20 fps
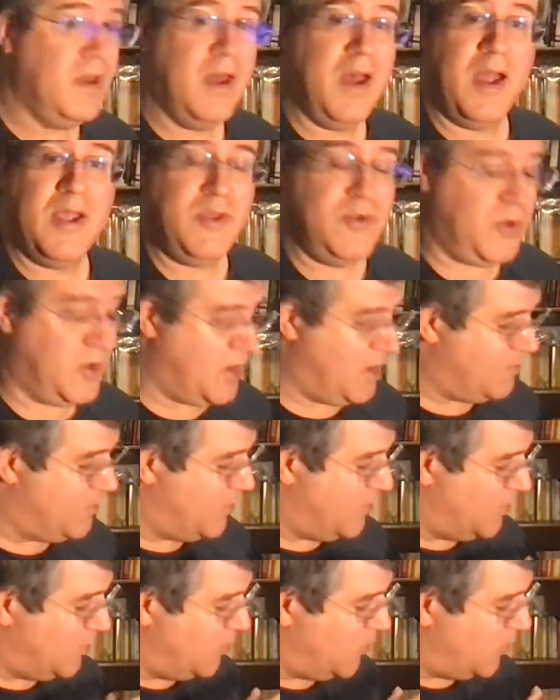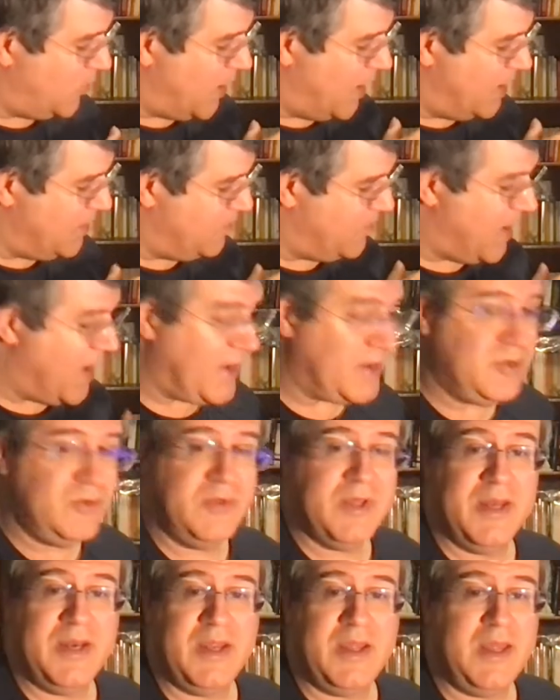And you come right back to
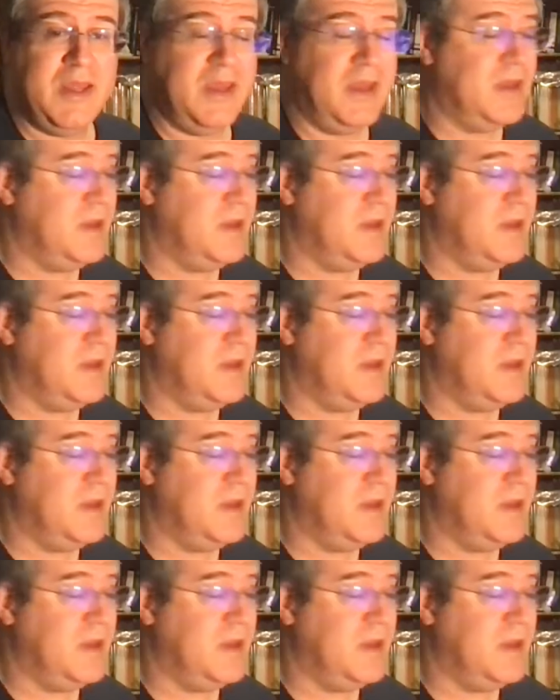that E.